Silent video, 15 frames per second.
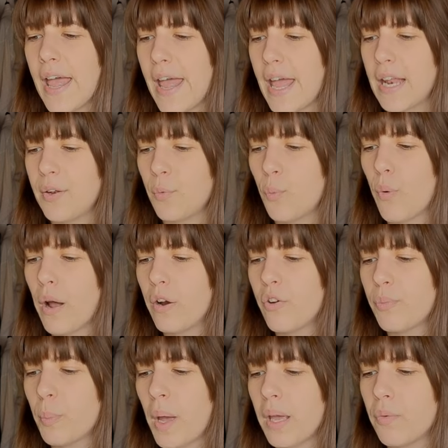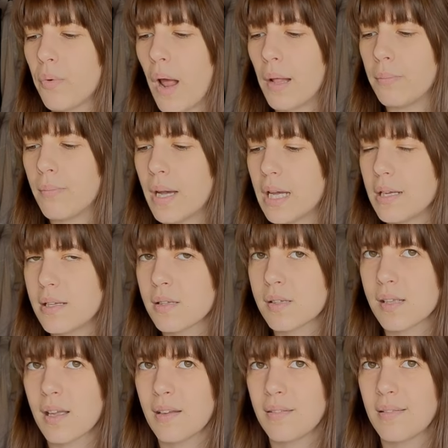And one of my
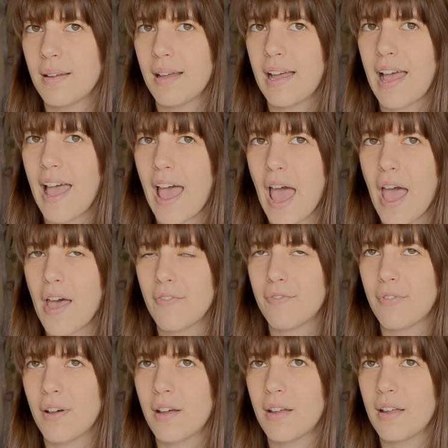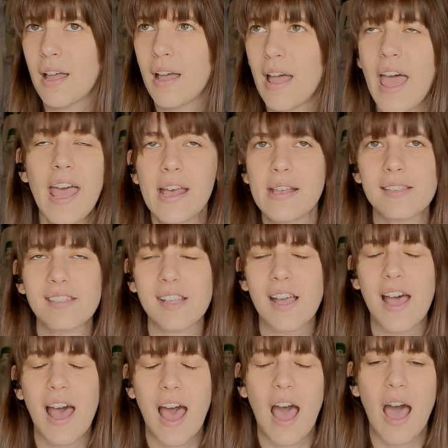grandmas has
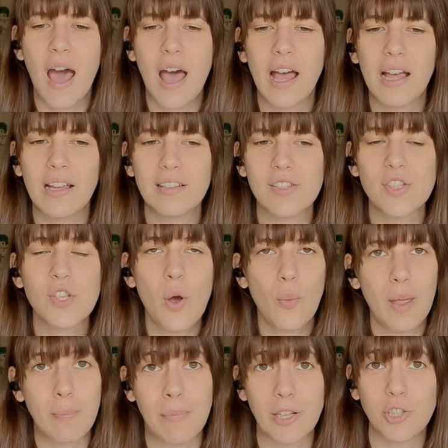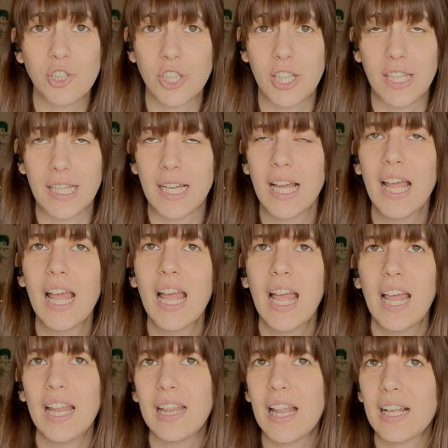a sewing machine
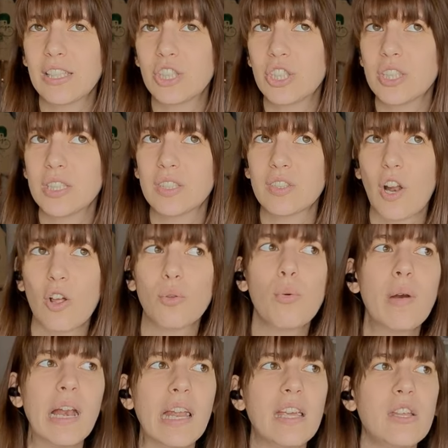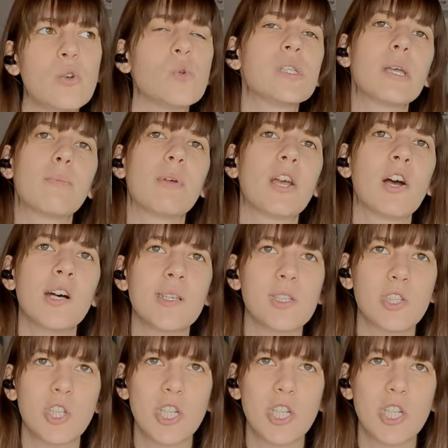that she's not really using because